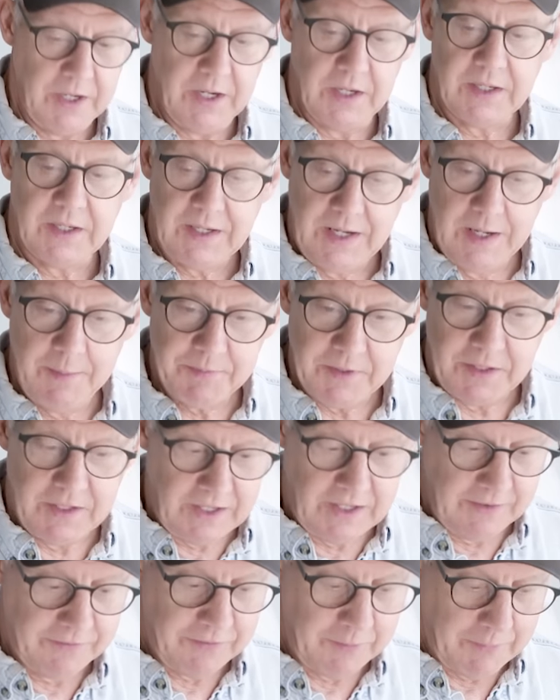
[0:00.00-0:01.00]
to keep the
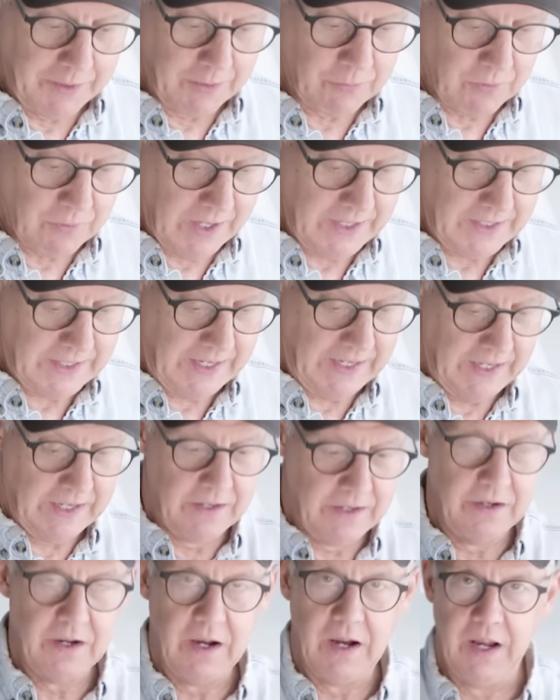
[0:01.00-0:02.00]
knife in my right hand.